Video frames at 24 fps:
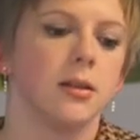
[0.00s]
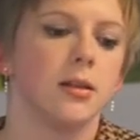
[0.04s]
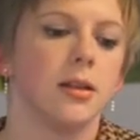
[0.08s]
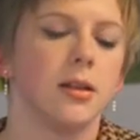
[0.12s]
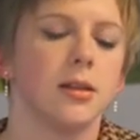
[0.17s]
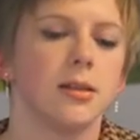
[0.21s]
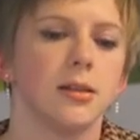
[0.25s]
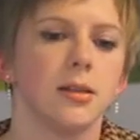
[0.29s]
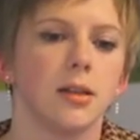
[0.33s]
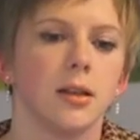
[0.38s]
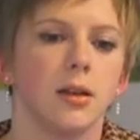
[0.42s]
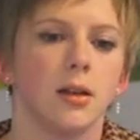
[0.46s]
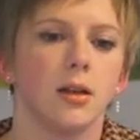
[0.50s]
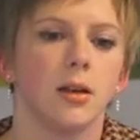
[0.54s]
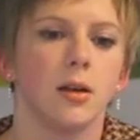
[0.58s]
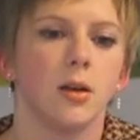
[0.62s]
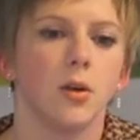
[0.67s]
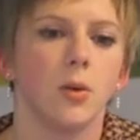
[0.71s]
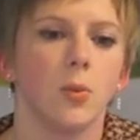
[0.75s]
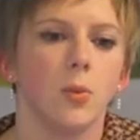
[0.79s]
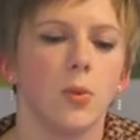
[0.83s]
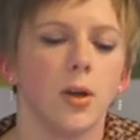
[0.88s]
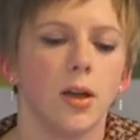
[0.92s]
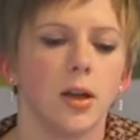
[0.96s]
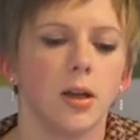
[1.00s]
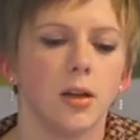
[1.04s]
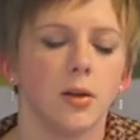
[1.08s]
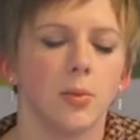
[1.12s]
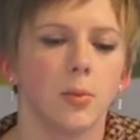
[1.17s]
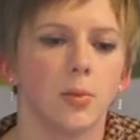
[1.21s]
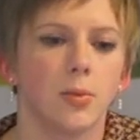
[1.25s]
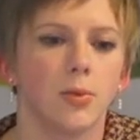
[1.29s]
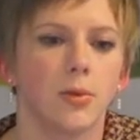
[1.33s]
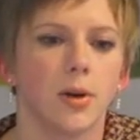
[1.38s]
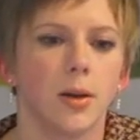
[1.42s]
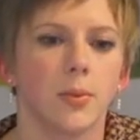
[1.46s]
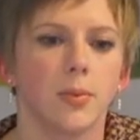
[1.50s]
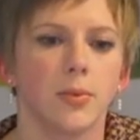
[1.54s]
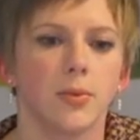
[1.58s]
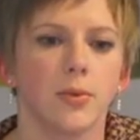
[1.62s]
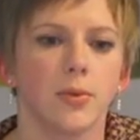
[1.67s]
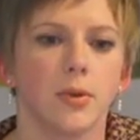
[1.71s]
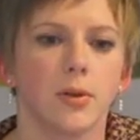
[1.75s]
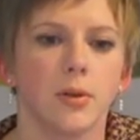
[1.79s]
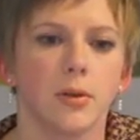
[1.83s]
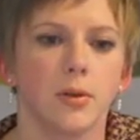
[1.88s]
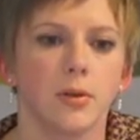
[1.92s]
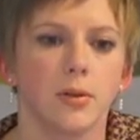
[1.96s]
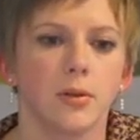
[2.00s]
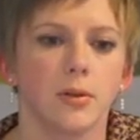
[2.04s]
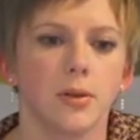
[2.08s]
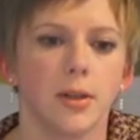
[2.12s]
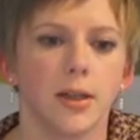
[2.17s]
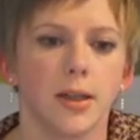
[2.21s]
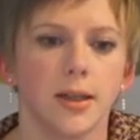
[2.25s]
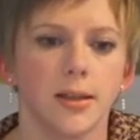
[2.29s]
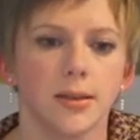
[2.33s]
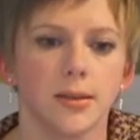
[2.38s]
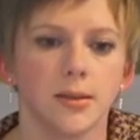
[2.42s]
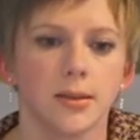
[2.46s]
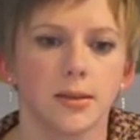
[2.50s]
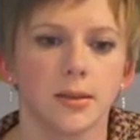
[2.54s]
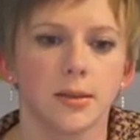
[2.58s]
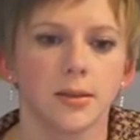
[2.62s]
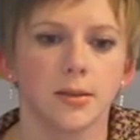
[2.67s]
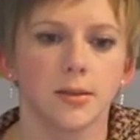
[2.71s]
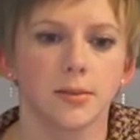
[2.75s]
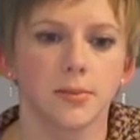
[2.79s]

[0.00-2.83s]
I think we can perhaps go on it.